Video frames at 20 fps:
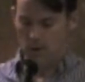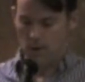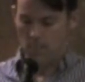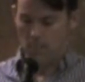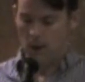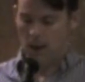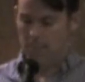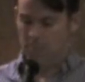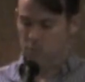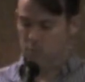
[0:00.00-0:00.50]

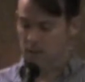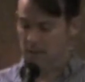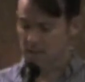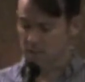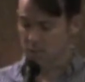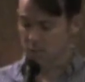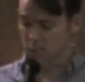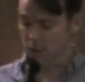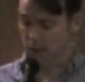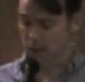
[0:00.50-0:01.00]
Mom's
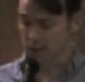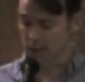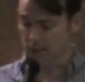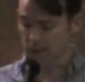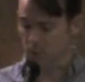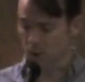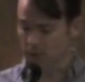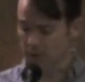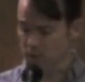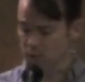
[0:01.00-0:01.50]
best friend
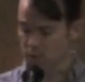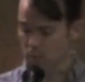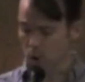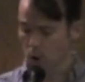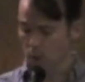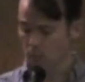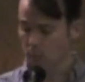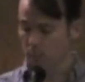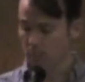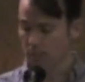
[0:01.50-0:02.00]
had bought a
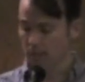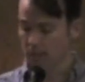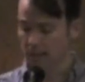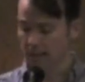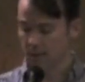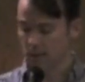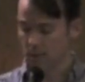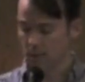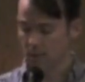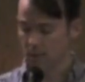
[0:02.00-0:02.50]
small plot
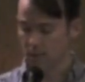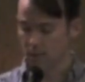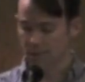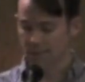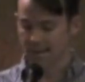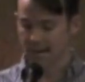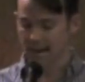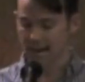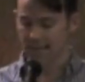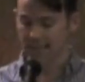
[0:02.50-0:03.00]
out there in
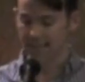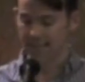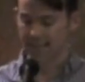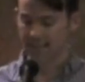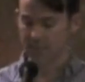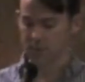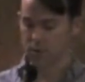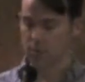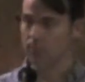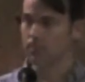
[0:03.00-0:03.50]
the
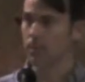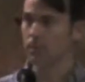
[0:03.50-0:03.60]
90s,